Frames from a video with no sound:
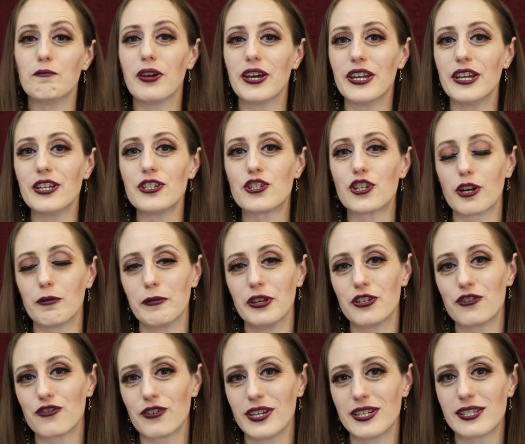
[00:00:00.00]
Many German
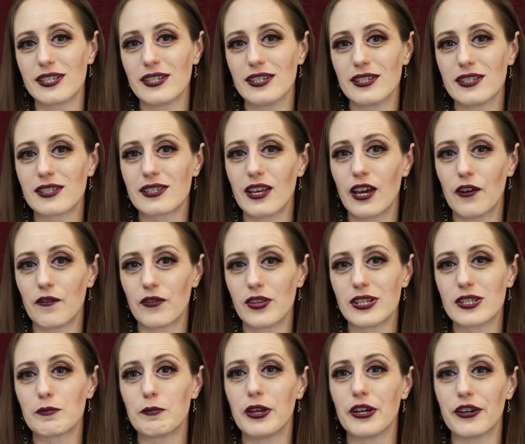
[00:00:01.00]
dresses of
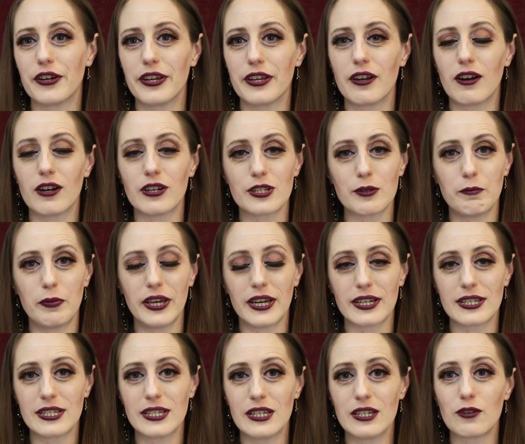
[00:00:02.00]
this period are
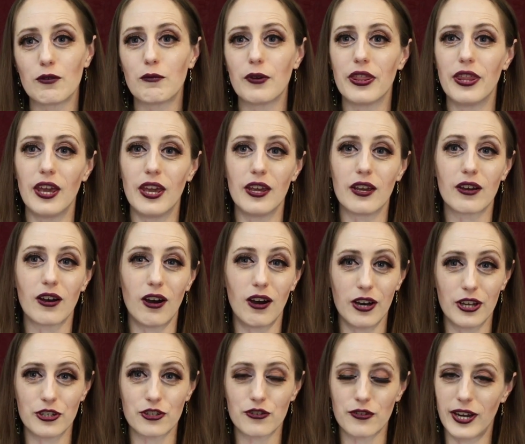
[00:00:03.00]
depicted with a
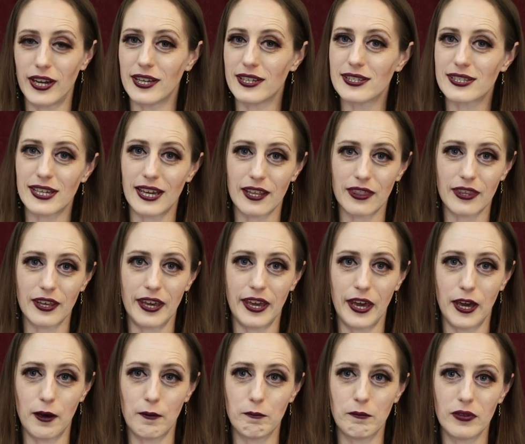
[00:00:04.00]
contrast at the
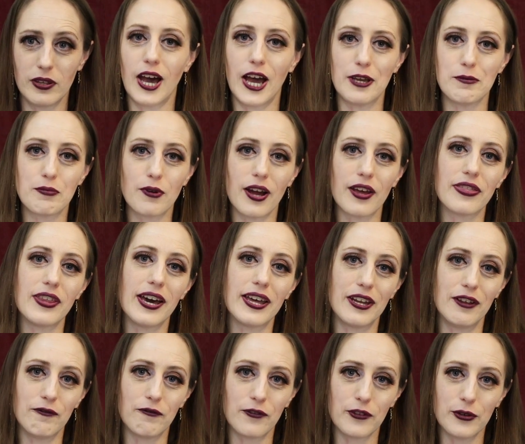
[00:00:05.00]
hem. I brought that
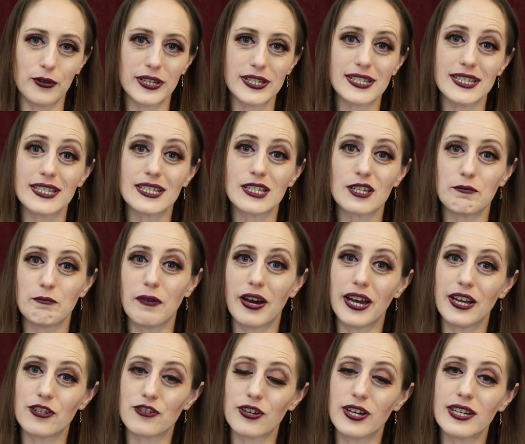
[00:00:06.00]
influence into
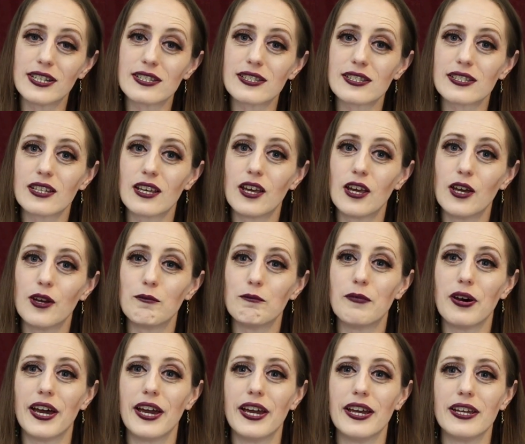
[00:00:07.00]
my dress
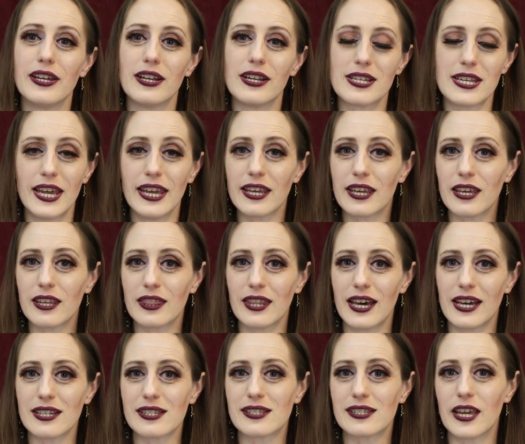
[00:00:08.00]
by taking
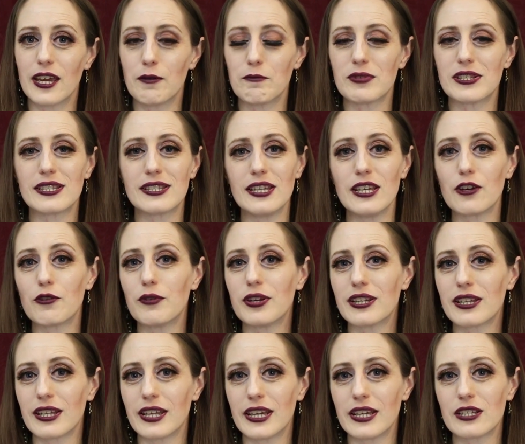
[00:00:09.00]
that same
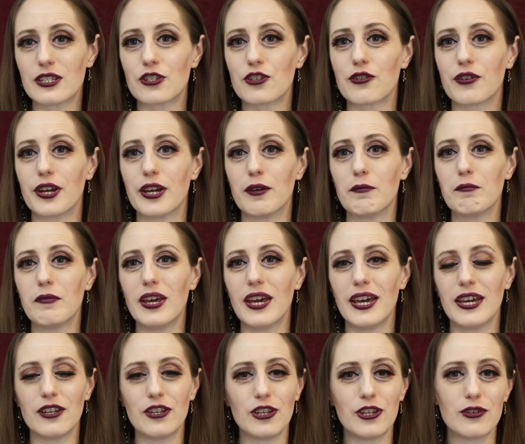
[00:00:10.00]
sequined lace trim
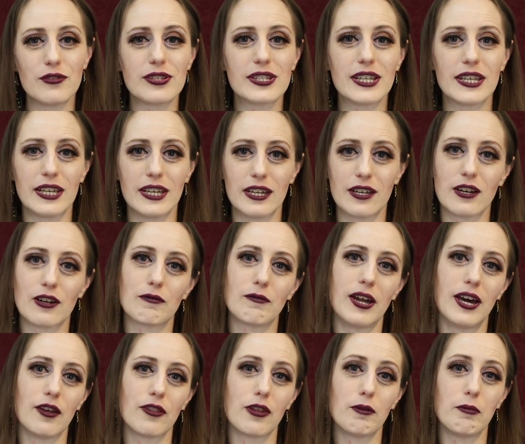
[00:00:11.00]
and using it
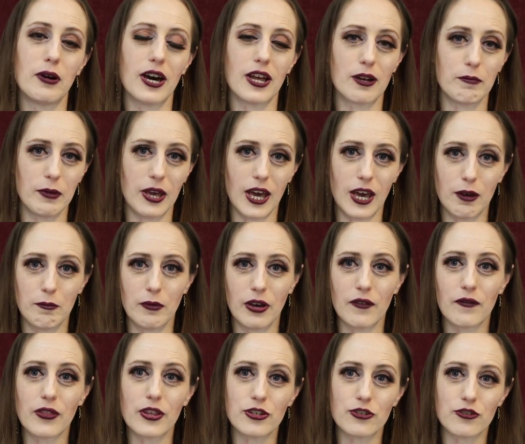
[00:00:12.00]
around the bottom hem of the